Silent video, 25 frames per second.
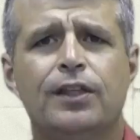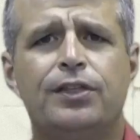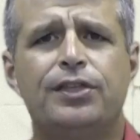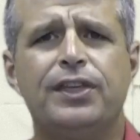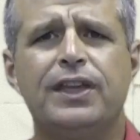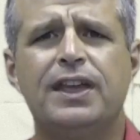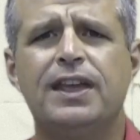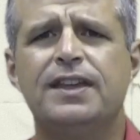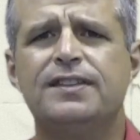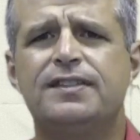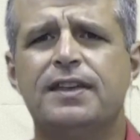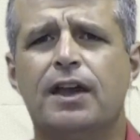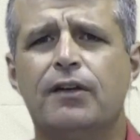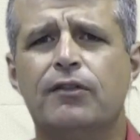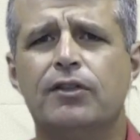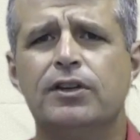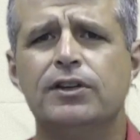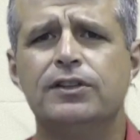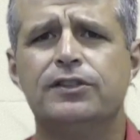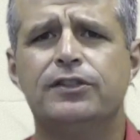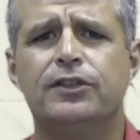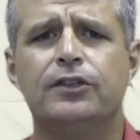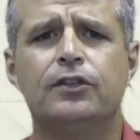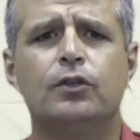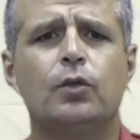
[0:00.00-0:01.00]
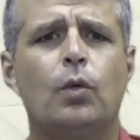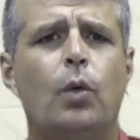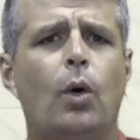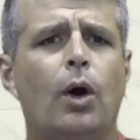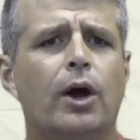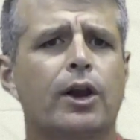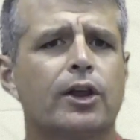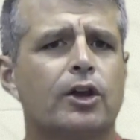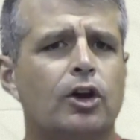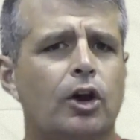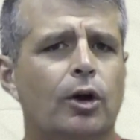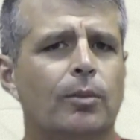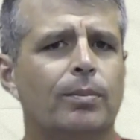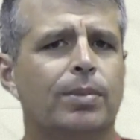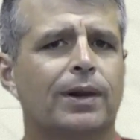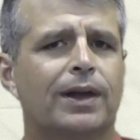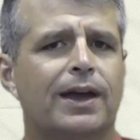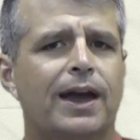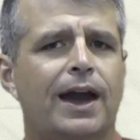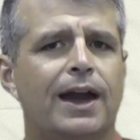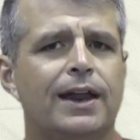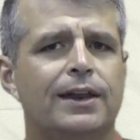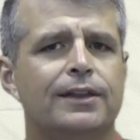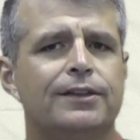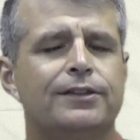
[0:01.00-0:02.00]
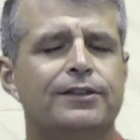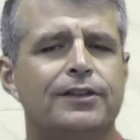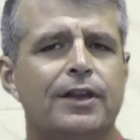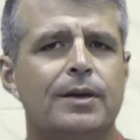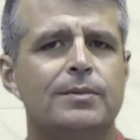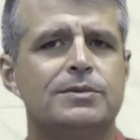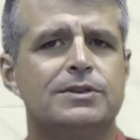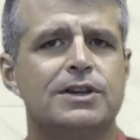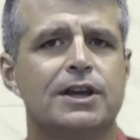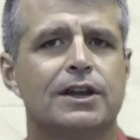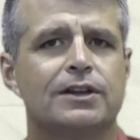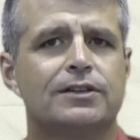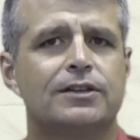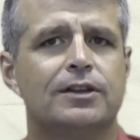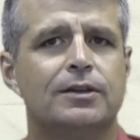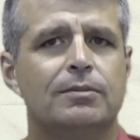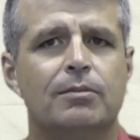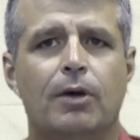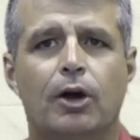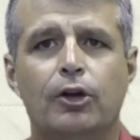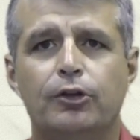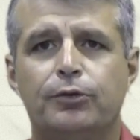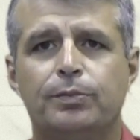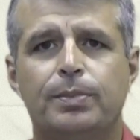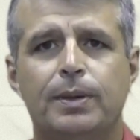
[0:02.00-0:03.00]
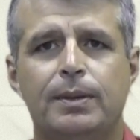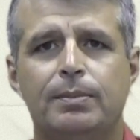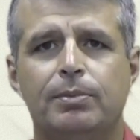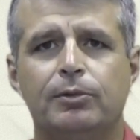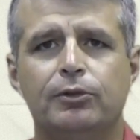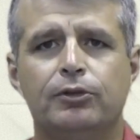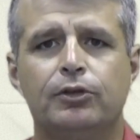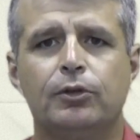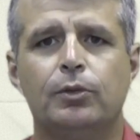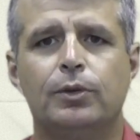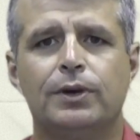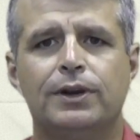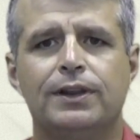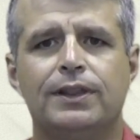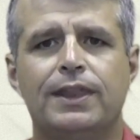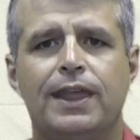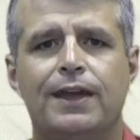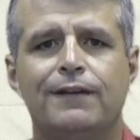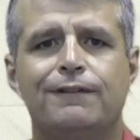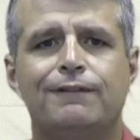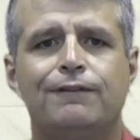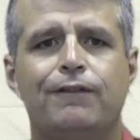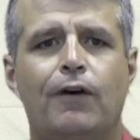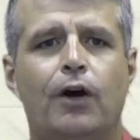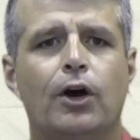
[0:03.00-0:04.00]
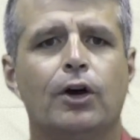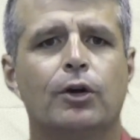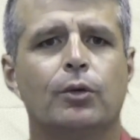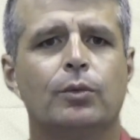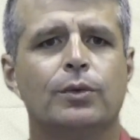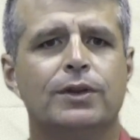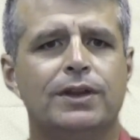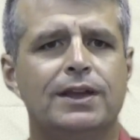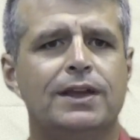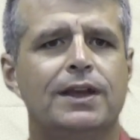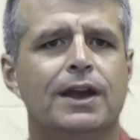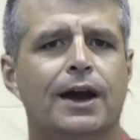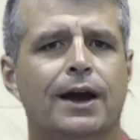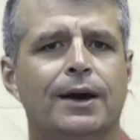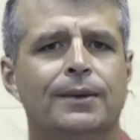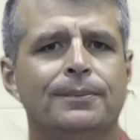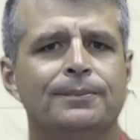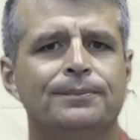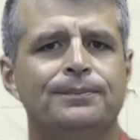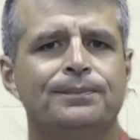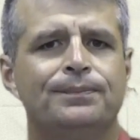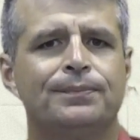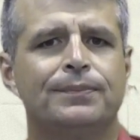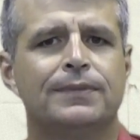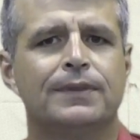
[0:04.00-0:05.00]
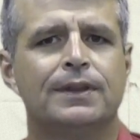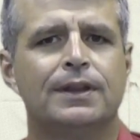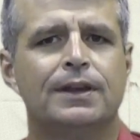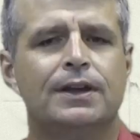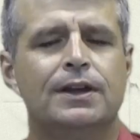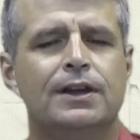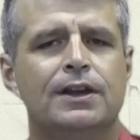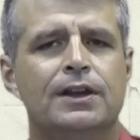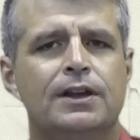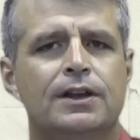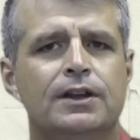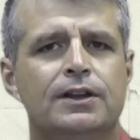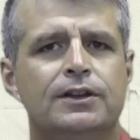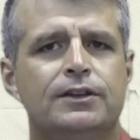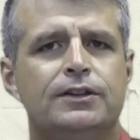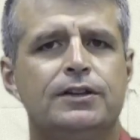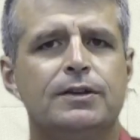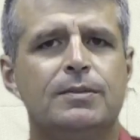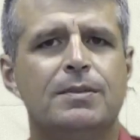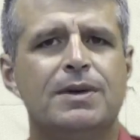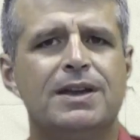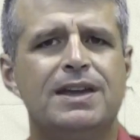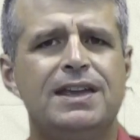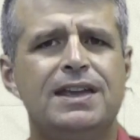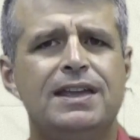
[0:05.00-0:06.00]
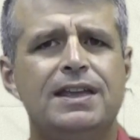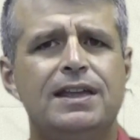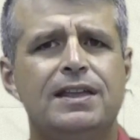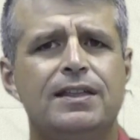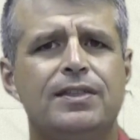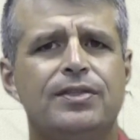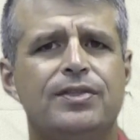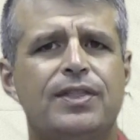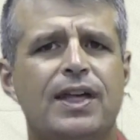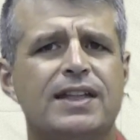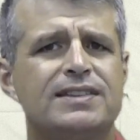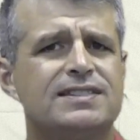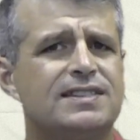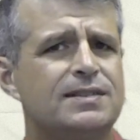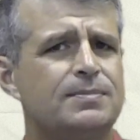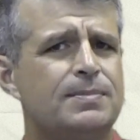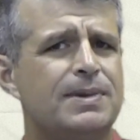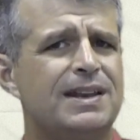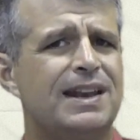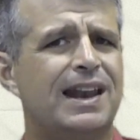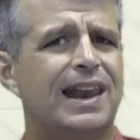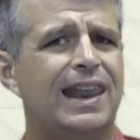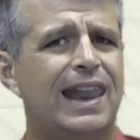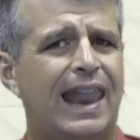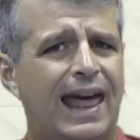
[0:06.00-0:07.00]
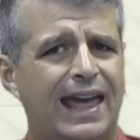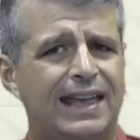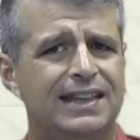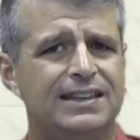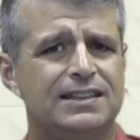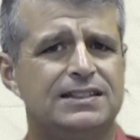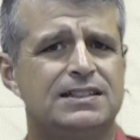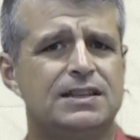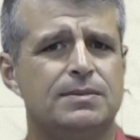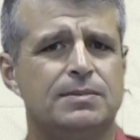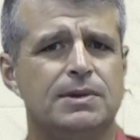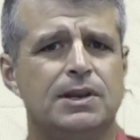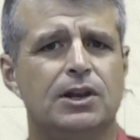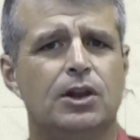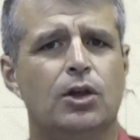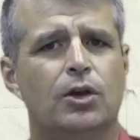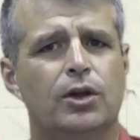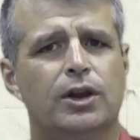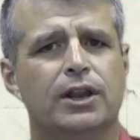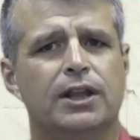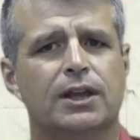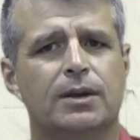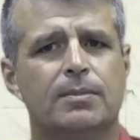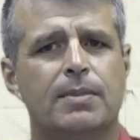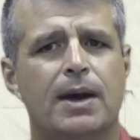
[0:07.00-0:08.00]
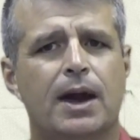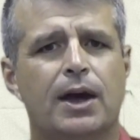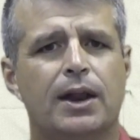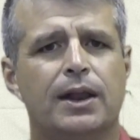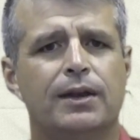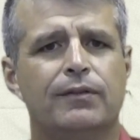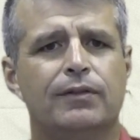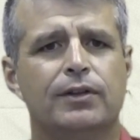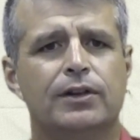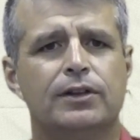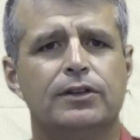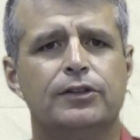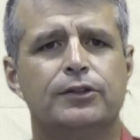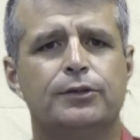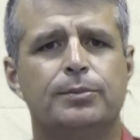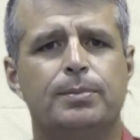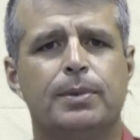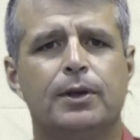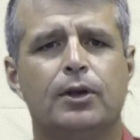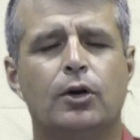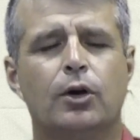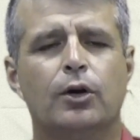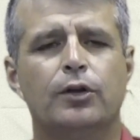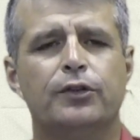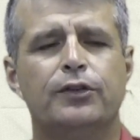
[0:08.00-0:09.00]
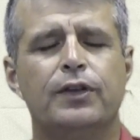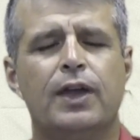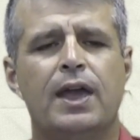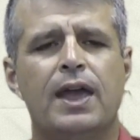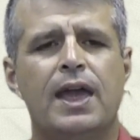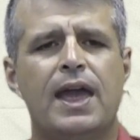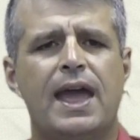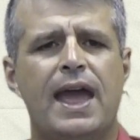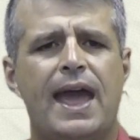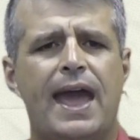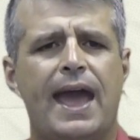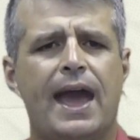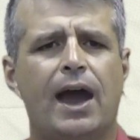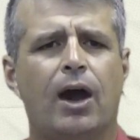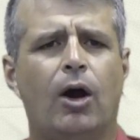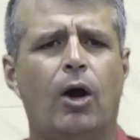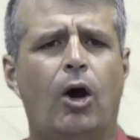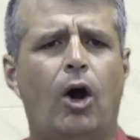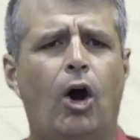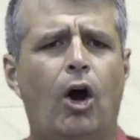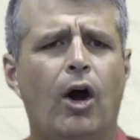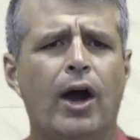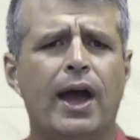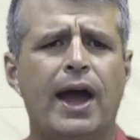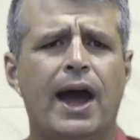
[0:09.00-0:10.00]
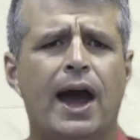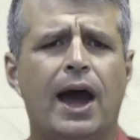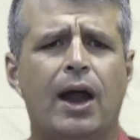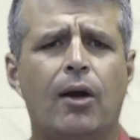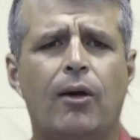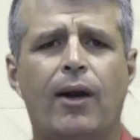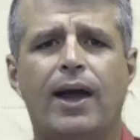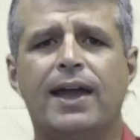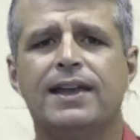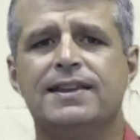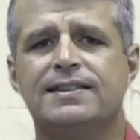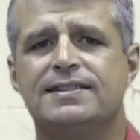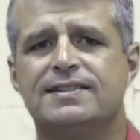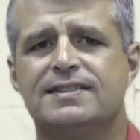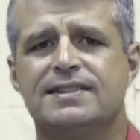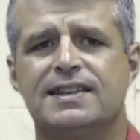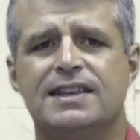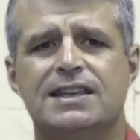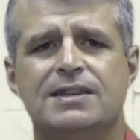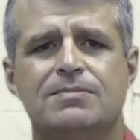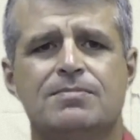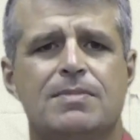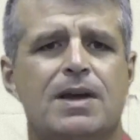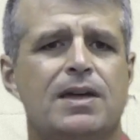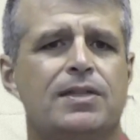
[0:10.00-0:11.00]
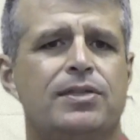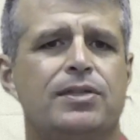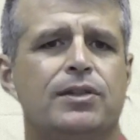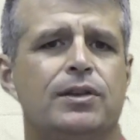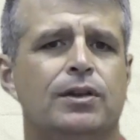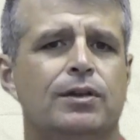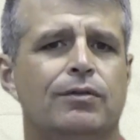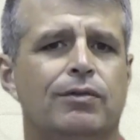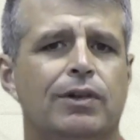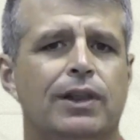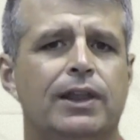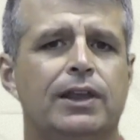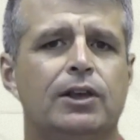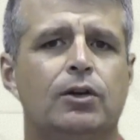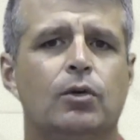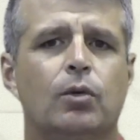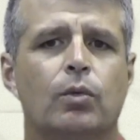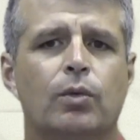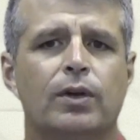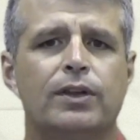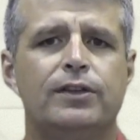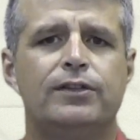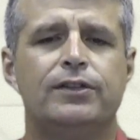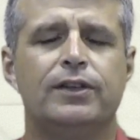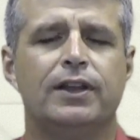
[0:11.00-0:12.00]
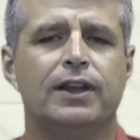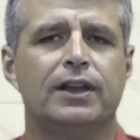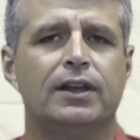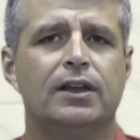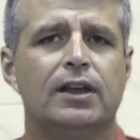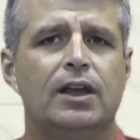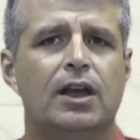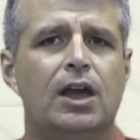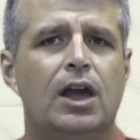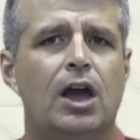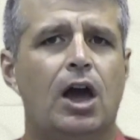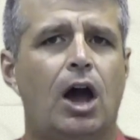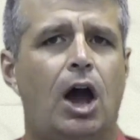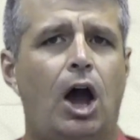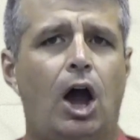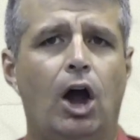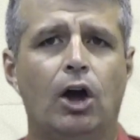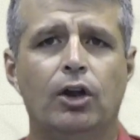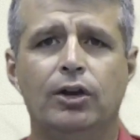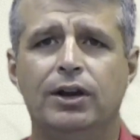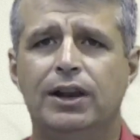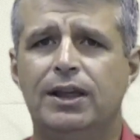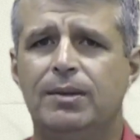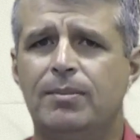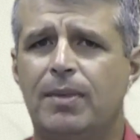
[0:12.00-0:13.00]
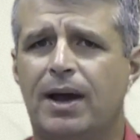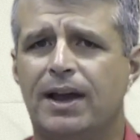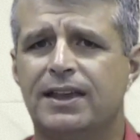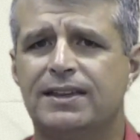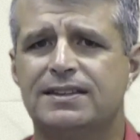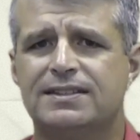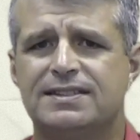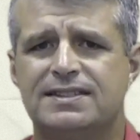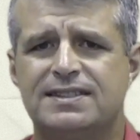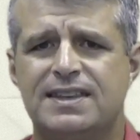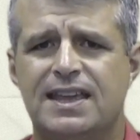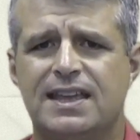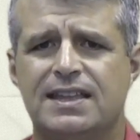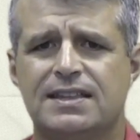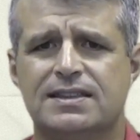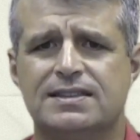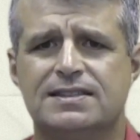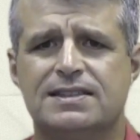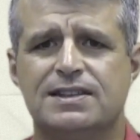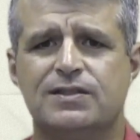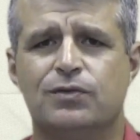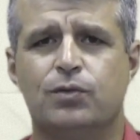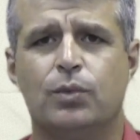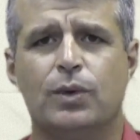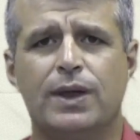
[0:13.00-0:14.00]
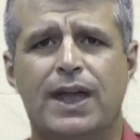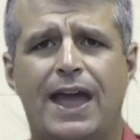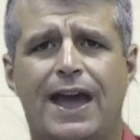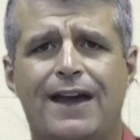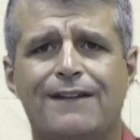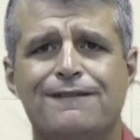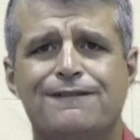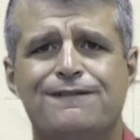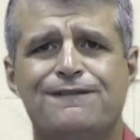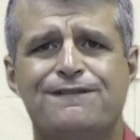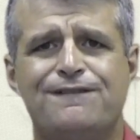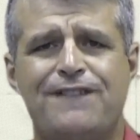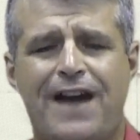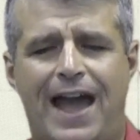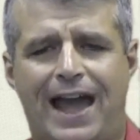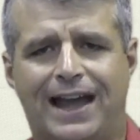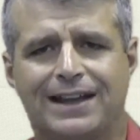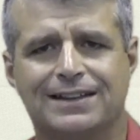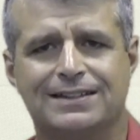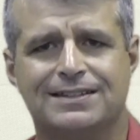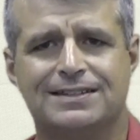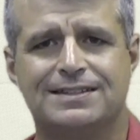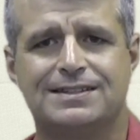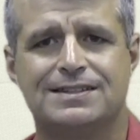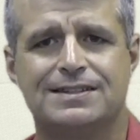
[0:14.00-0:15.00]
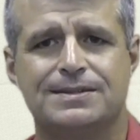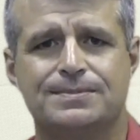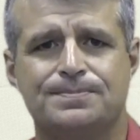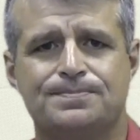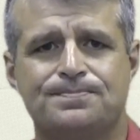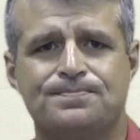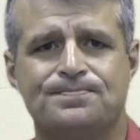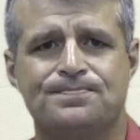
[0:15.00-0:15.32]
The thing is, evidence is quite a complicated subject and most people do it in their final year. To me, that's a bit late to be learning about evidence because our IRAC method of legal reasoning only makes sense if we have facts.